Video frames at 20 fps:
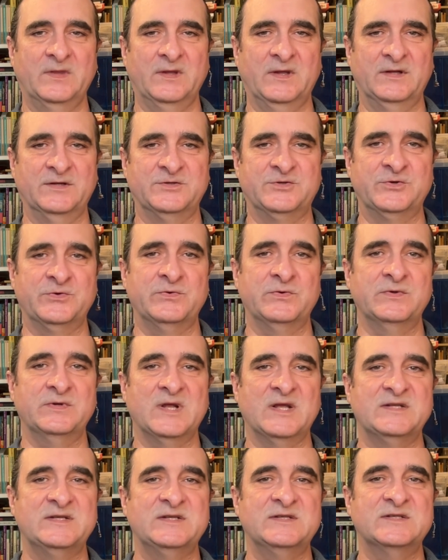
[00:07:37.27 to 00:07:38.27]
in June
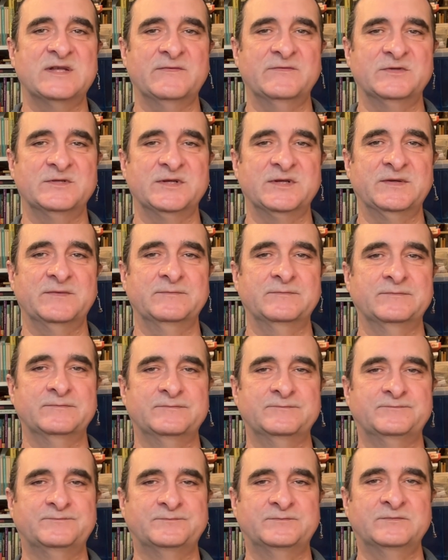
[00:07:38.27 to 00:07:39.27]
1970,
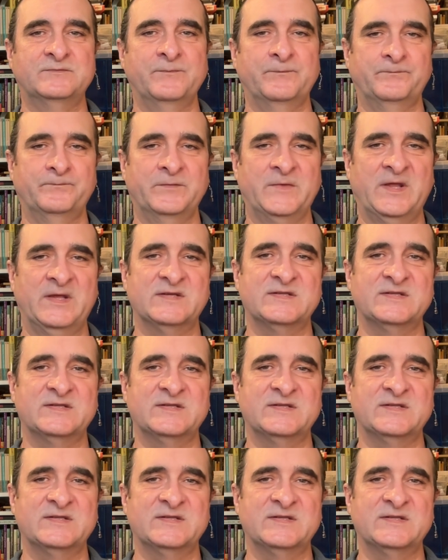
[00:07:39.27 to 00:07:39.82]
he